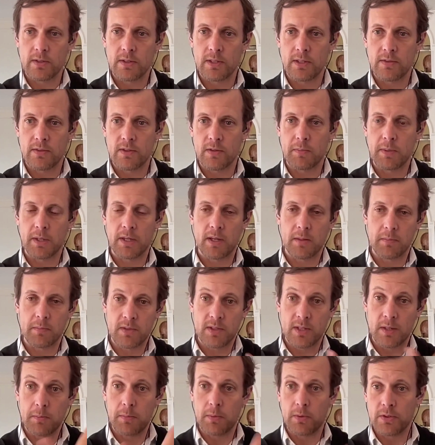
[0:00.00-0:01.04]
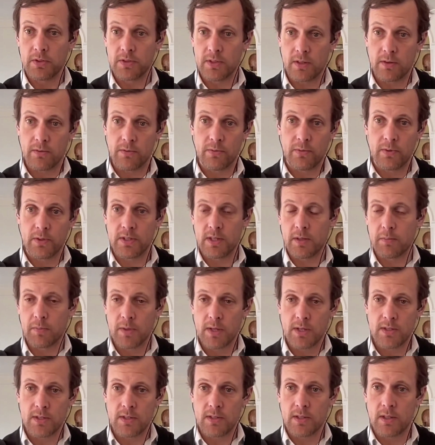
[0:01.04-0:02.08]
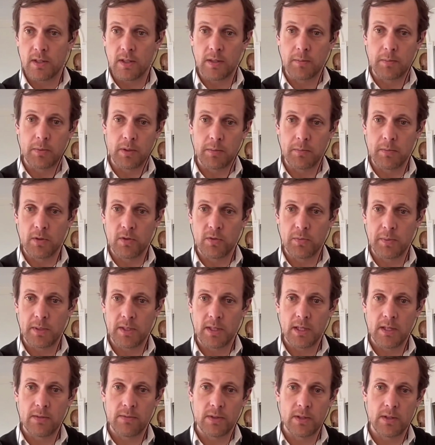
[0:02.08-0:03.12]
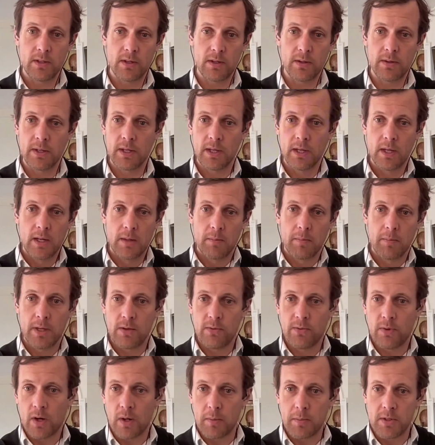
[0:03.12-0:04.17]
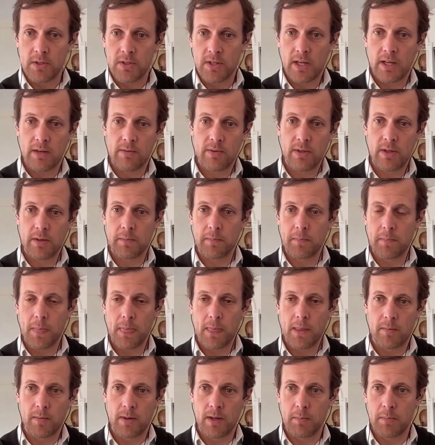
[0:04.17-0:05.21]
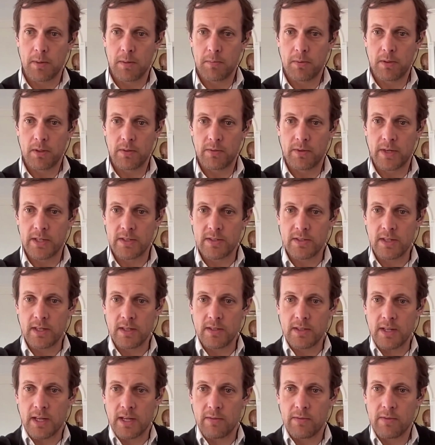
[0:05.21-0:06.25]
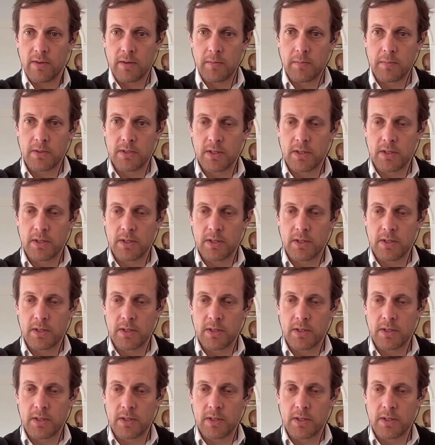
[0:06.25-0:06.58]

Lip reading: These have become symbols of, for some reason, the liberal movement, even though many farmers have them, many people in red states have them.